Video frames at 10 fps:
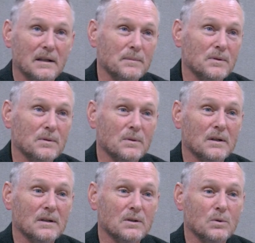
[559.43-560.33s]

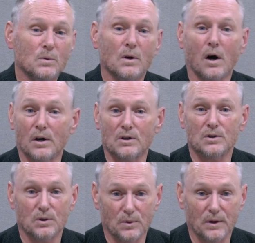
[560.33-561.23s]

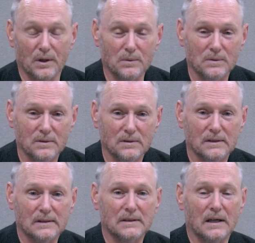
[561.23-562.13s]

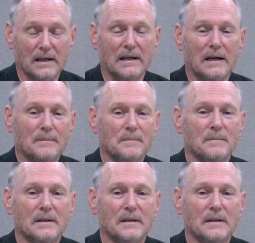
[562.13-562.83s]
www.newtonartstudio.com.